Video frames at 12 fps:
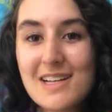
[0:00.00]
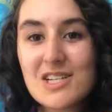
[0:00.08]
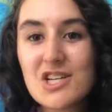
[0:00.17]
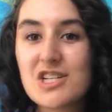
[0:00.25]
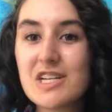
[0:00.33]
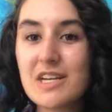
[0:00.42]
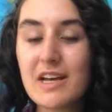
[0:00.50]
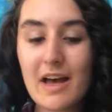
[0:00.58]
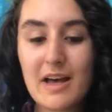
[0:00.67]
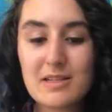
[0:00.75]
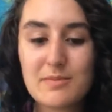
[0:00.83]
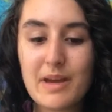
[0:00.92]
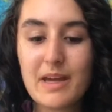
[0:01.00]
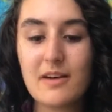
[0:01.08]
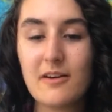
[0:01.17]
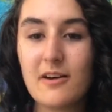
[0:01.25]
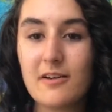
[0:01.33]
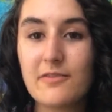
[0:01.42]
She has made
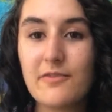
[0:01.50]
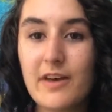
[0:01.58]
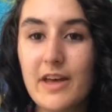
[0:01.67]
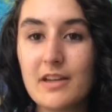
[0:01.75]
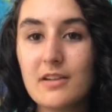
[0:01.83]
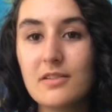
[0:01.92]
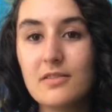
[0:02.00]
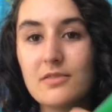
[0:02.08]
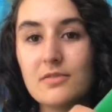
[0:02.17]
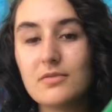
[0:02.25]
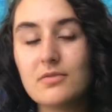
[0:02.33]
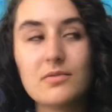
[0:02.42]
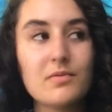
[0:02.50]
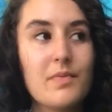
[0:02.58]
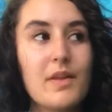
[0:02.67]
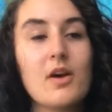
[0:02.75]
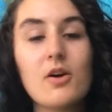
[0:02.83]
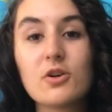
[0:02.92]
a fin,
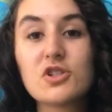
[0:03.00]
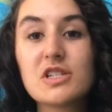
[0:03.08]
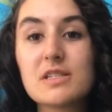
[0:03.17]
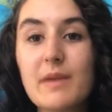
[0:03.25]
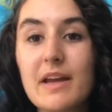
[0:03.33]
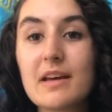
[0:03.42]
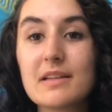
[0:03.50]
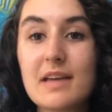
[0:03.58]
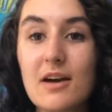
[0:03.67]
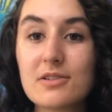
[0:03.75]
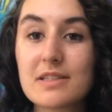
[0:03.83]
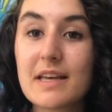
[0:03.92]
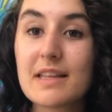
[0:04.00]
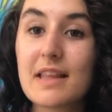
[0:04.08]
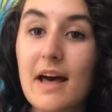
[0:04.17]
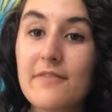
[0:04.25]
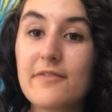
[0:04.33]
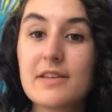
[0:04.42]
or she's made a tail skin
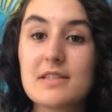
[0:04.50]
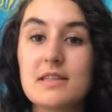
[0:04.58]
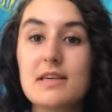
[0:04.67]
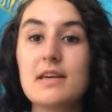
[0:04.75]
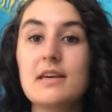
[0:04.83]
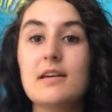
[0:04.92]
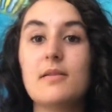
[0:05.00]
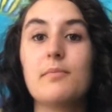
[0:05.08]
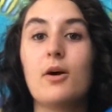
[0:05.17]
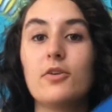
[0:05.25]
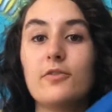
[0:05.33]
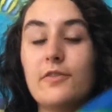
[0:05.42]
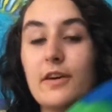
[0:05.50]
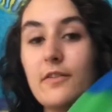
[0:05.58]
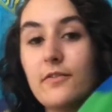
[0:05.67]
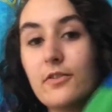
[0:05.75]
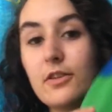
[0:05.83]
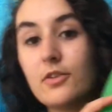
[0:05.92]
that fits the monofin
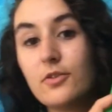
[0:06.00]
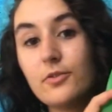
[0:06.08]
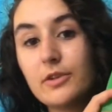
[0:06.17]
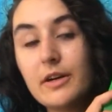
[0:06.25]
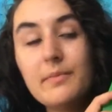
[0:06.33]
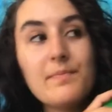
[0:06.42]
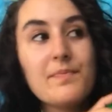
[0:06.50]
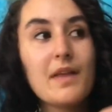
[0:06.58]
for the Luna,